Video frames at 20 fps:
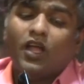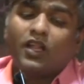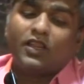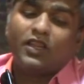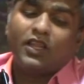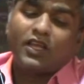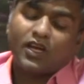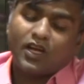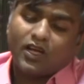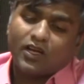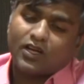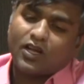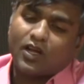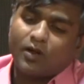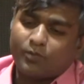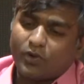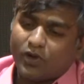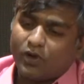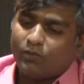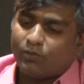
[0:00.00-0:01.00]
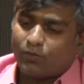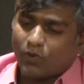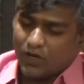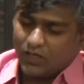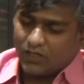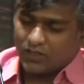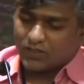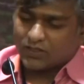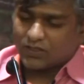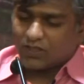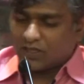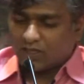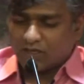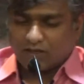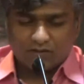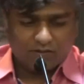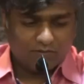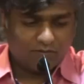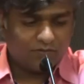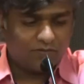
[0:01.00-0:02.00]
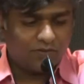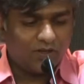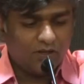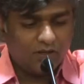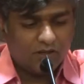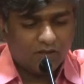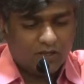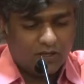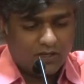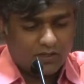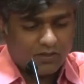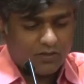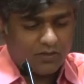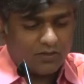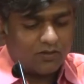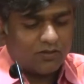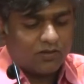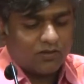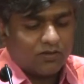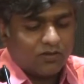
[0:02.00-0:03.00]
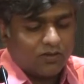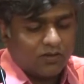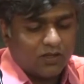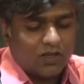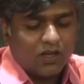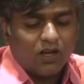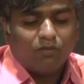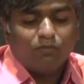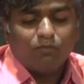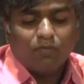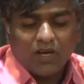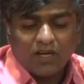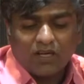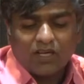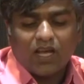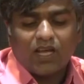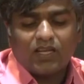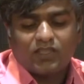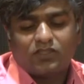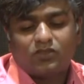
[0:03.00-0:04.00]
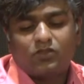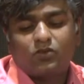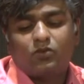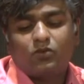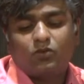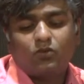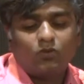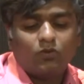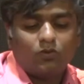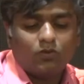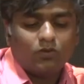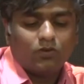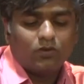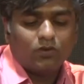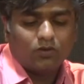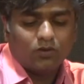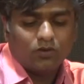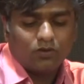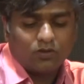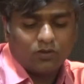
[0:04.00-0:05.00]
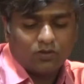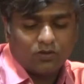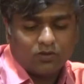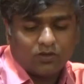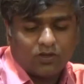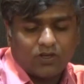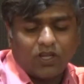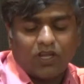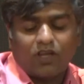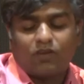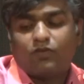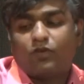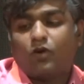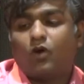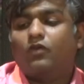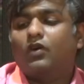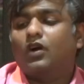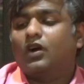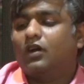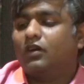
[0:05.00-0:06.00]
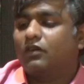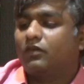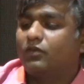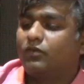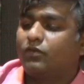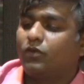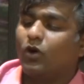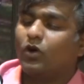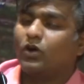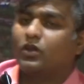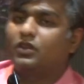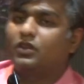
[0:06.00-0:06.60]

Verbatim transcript: There are a couple of points that I feel that the government has to uh, take forward for